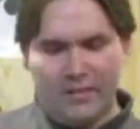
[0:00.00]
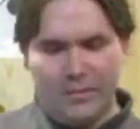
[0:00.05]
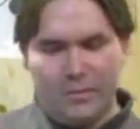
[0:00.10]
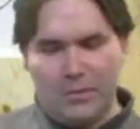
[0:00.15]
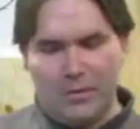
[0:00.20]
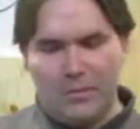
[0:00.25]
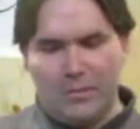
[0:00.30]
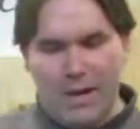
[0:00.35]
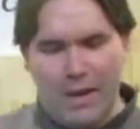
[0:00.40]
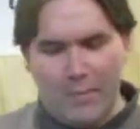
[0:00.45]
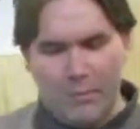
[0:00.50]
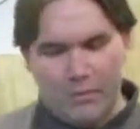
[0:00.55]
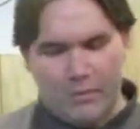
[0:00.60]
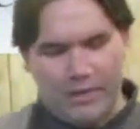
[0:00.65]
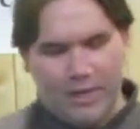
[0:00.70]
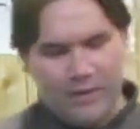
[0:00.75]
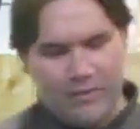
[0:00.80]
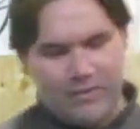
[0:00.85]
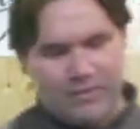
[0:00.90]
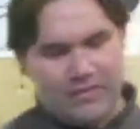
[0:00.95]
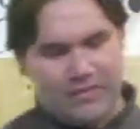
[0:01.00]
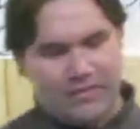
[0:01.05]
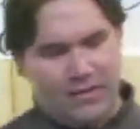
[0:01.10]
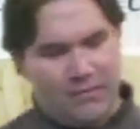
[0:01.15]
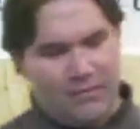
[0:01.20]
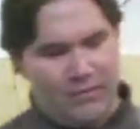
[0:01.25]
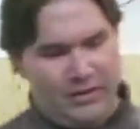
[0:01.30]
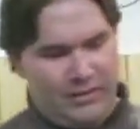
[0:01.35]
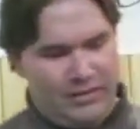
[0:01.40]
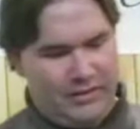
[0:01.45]
But the Bible tells us
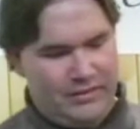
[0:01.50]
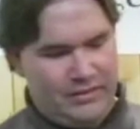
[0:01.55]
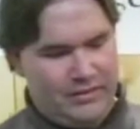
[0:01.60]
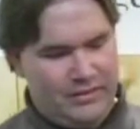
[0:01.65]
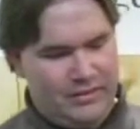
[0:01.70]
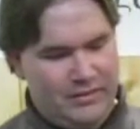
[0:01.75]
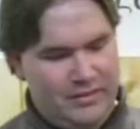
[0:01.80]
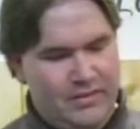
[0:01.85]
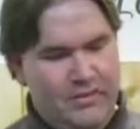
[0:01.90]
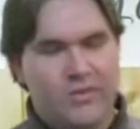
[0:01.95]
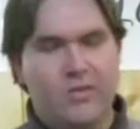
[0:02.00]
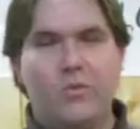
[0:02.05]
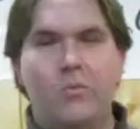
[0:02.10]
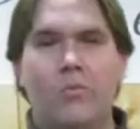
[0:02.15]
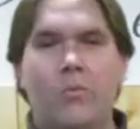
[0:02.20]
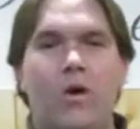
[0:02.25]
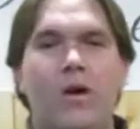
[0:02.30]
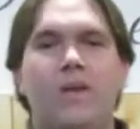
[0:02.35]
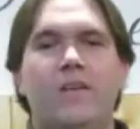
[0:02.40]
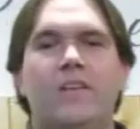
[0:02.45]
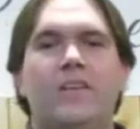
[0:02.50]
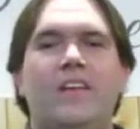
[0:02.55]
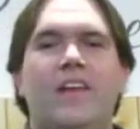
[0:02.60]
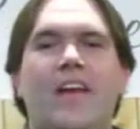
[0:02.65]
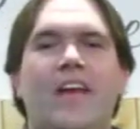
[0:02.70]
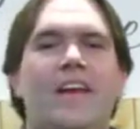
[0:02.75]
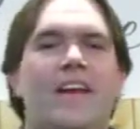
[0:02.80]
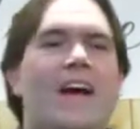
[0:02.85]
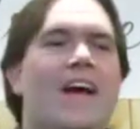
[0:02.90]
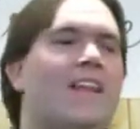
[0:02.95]
something. What
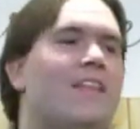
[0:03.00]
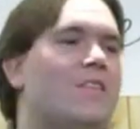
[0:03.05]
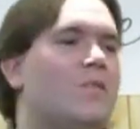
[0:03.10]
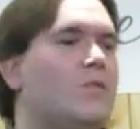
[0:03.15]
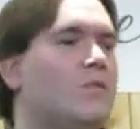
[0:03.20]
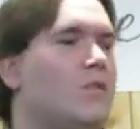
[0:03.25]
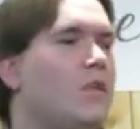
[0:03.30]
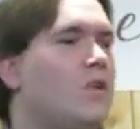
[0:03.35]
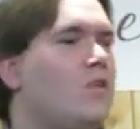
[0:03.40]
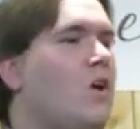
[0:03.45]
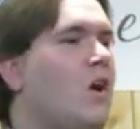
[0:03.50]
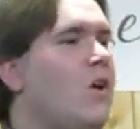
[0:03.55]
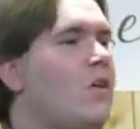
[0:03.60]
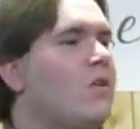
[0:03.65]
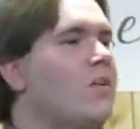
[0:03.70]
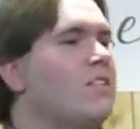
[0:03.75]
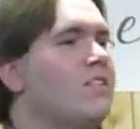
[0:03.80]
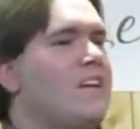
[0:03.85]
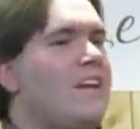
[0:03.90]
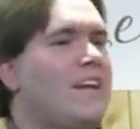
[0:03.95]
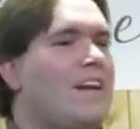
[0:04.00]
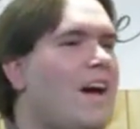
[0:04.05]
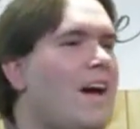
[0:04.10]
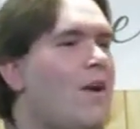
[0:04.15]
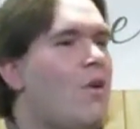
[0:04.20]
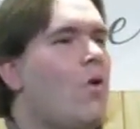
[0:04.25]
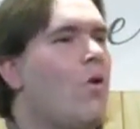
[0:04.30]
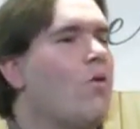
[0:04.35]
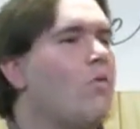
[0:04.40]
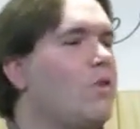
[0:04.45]
cannot the darkness
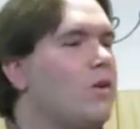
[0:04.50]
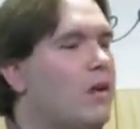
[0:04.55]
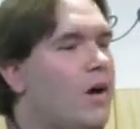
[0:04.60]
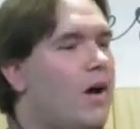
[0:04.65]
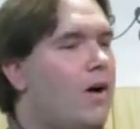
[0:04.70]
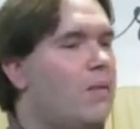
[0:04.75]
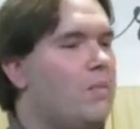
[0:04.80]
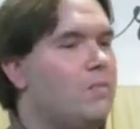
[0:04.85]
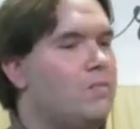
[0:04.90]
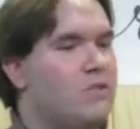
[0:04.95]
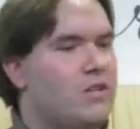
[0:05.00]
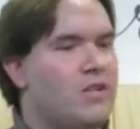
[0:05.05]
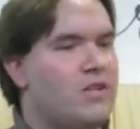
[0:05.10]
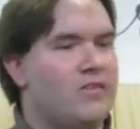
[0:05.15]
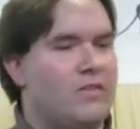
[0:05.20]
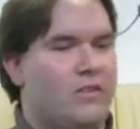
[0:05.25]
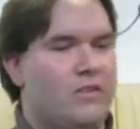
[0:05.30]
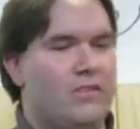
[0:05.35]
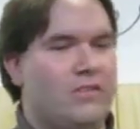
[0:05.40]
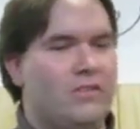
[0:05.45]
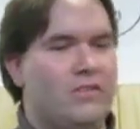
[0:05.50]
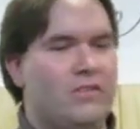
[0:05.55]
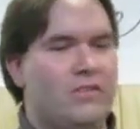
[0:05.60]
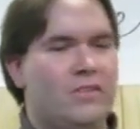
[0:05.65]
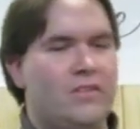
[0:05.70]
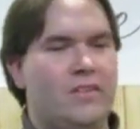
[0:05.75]
cannot overcome Jesus.